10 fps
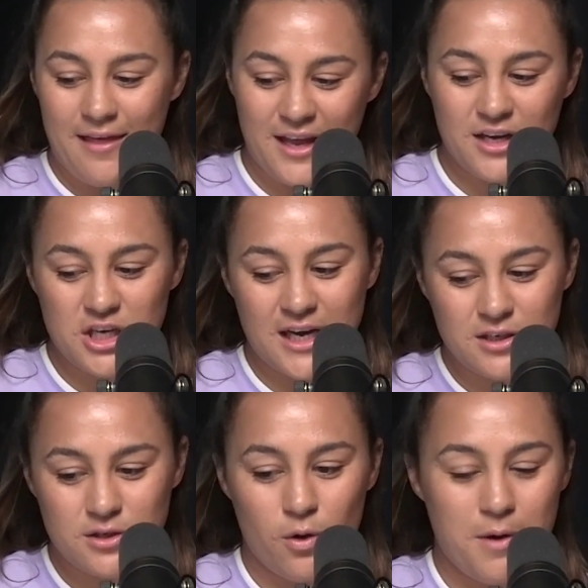and I think
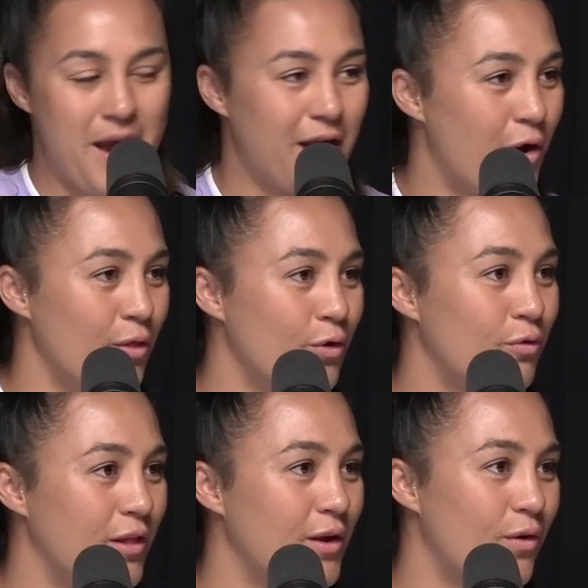Shenae Ciesiolka made her
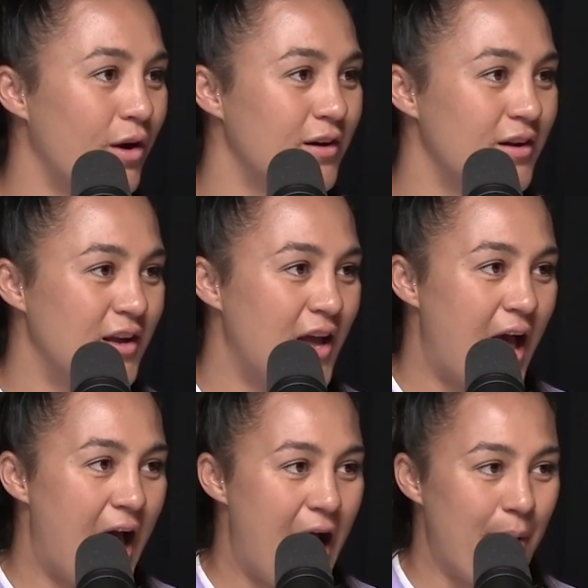look really good.
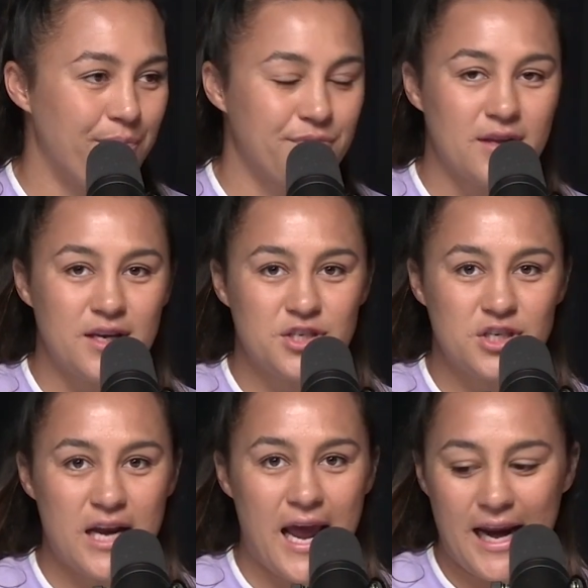Yeah, um,
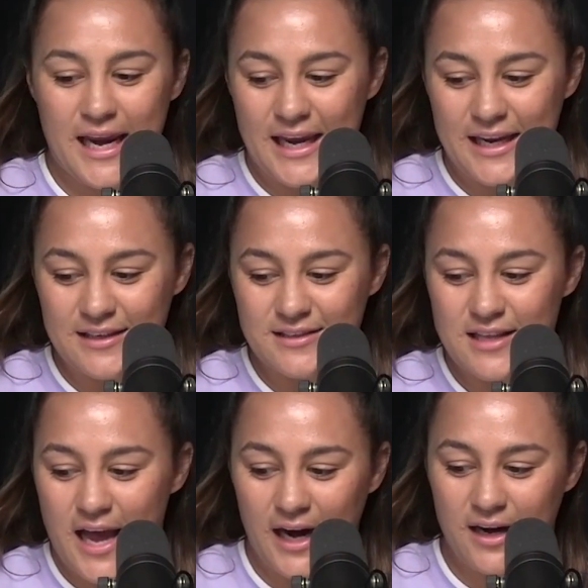Shenae
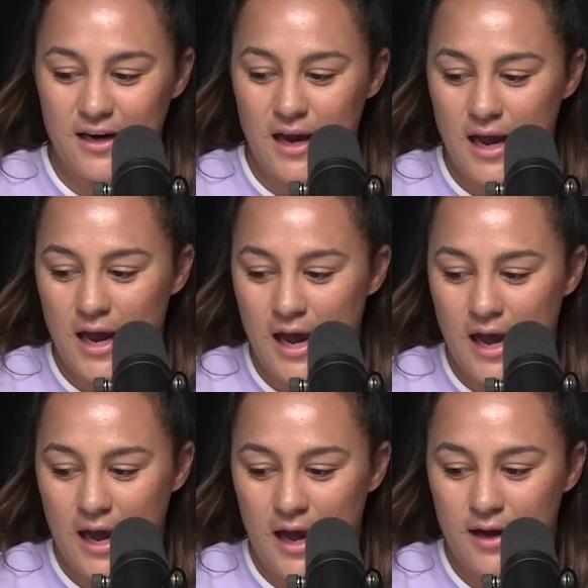is like
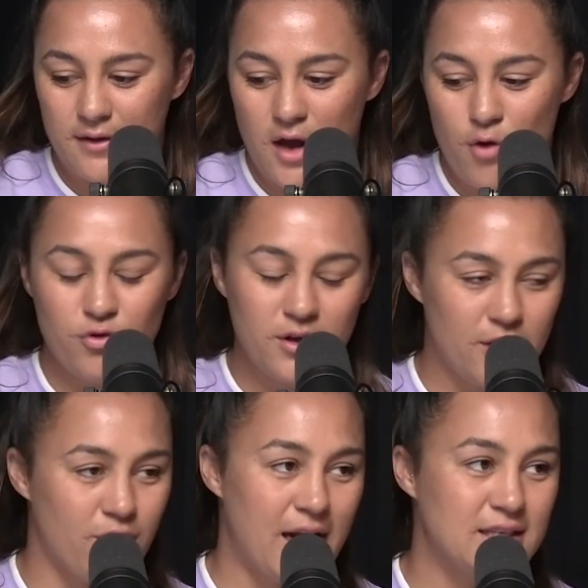uh, a
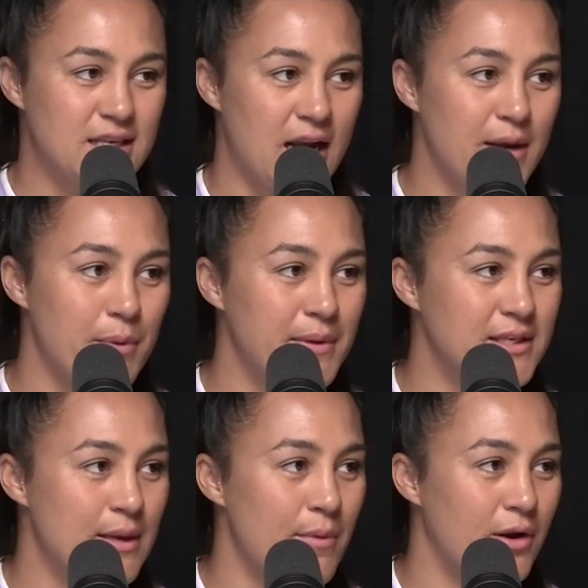really great center,
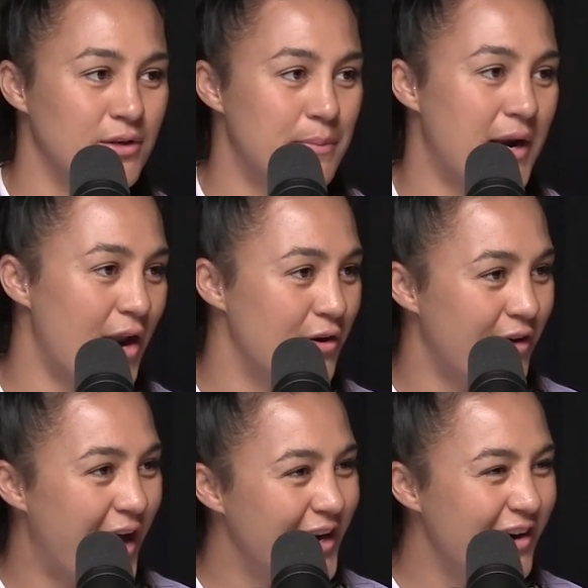probably someone who's a bit
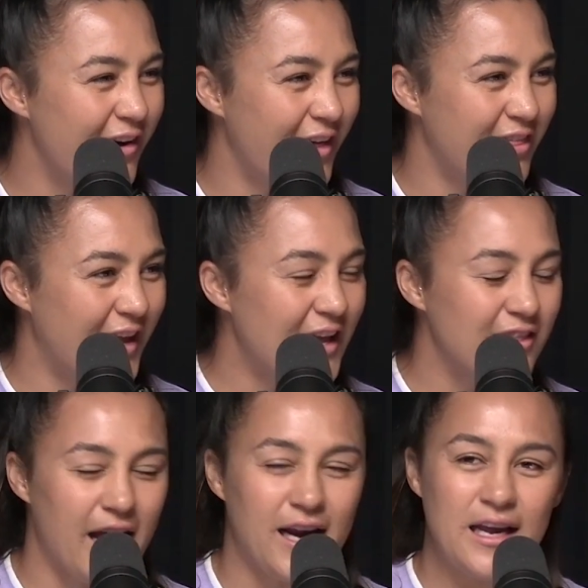underrated. I yep.
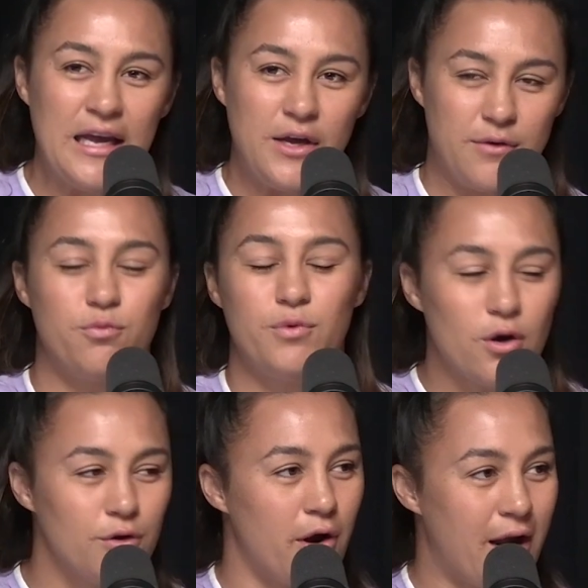think like
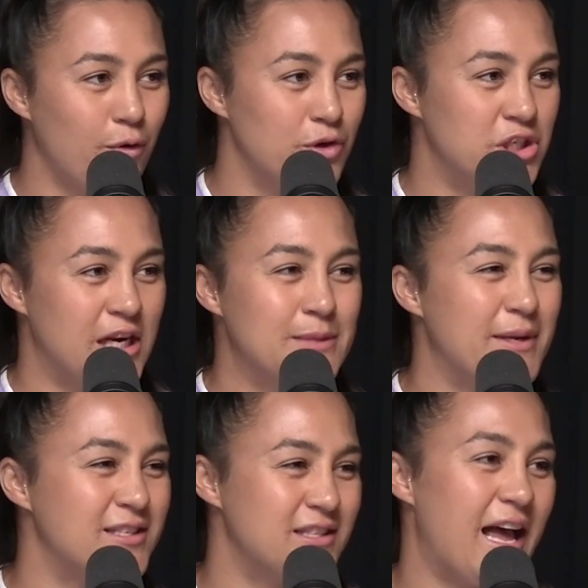we all know how good she
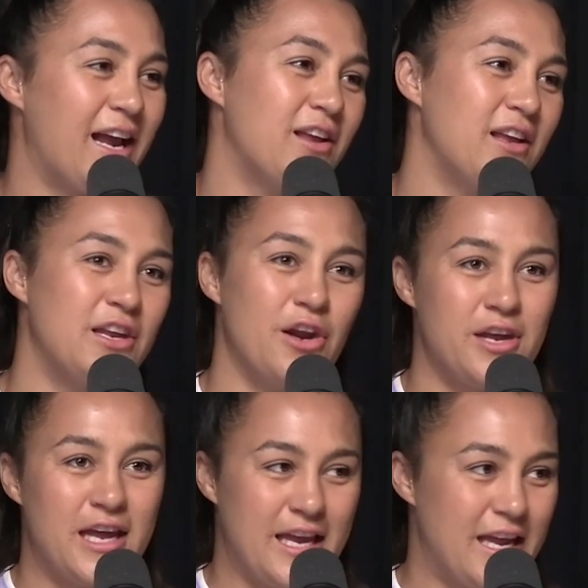is, but it's like you
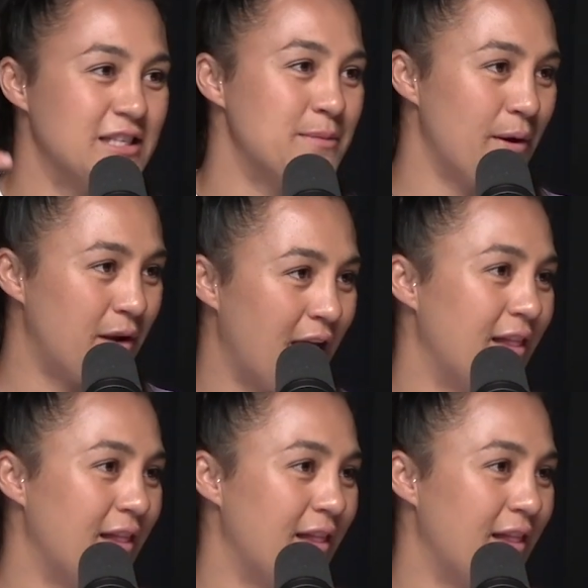know you hear your Isabelle